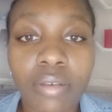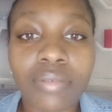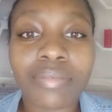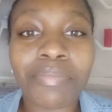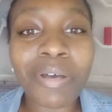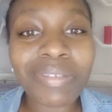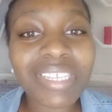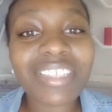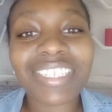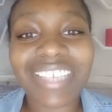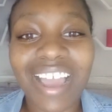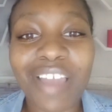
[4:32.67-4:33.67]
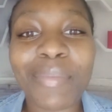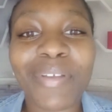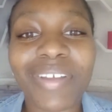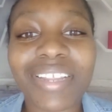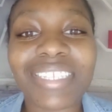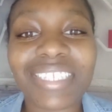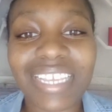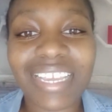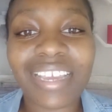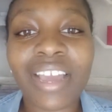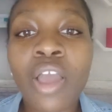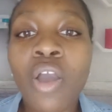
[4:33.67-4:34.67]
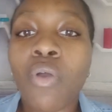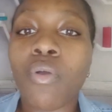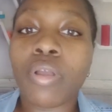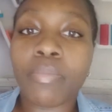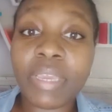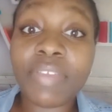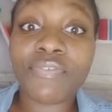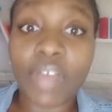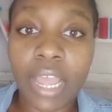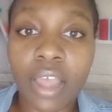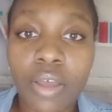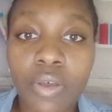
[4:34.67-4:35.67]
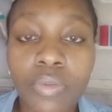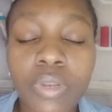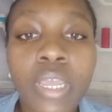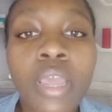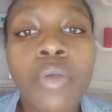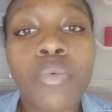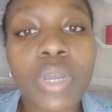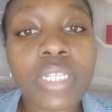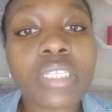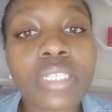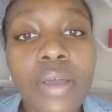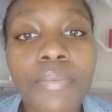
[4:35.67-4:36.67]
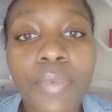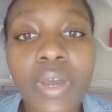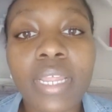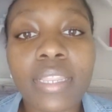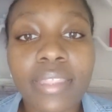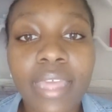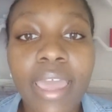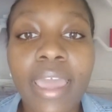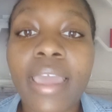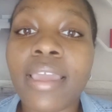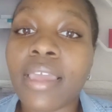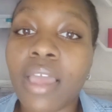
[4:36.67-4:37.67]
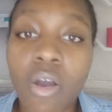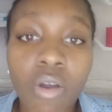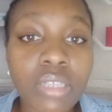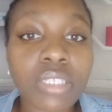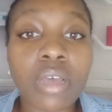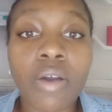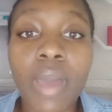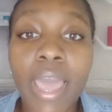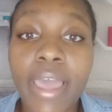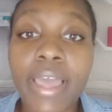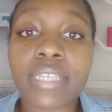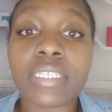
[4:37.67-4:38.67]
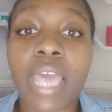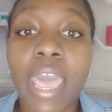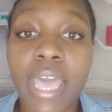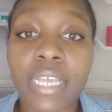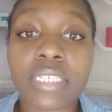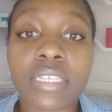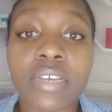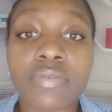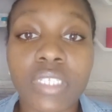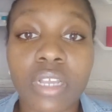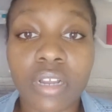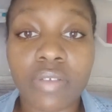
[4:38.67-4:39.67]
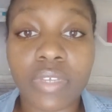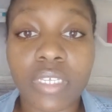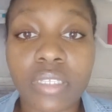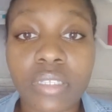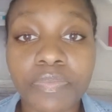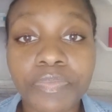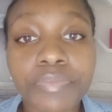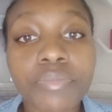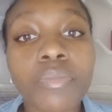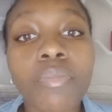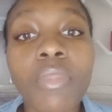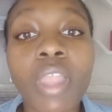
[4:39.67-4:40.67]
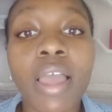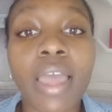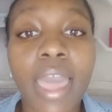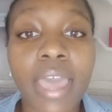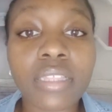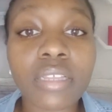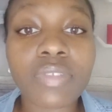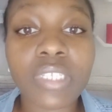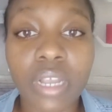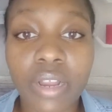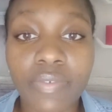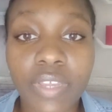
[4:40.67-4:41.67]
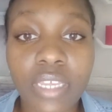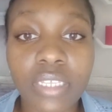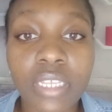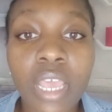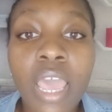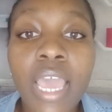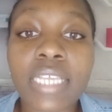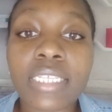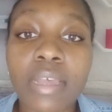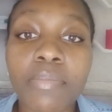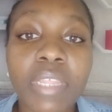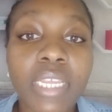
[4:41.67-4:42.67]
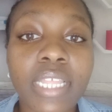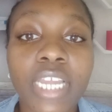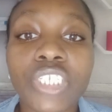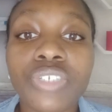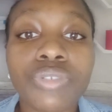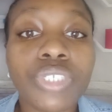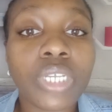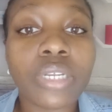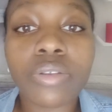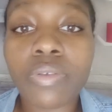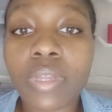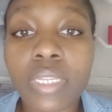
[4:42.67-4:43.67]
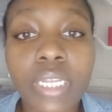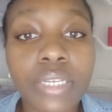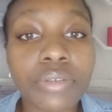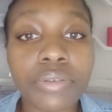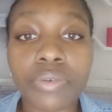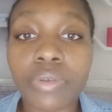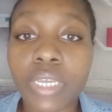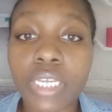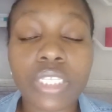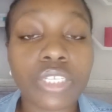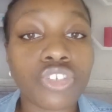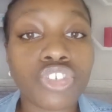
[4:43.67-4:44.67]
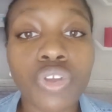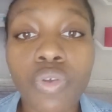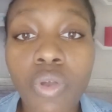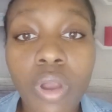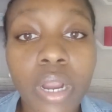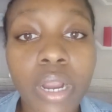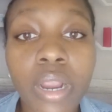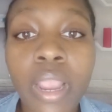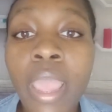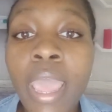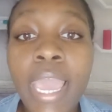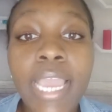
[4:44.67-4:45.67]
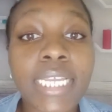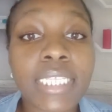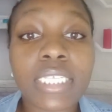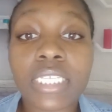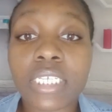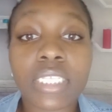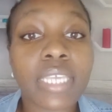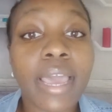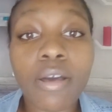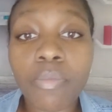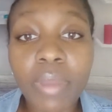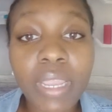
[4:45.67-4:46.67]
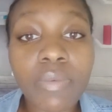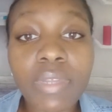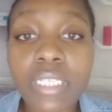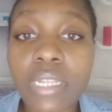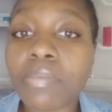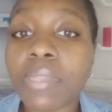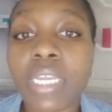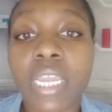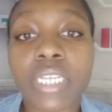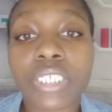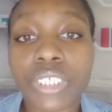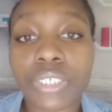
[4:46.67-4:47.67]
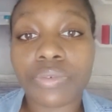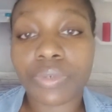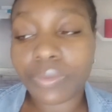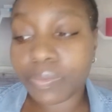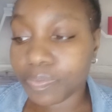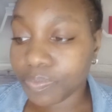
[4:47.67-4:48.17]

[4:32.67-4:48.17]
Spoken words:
Most of the time you're going to seek or be found with someone that also has acts of service. An act of service is something that you genuinely do. It's a chore. It's just helping with something in general.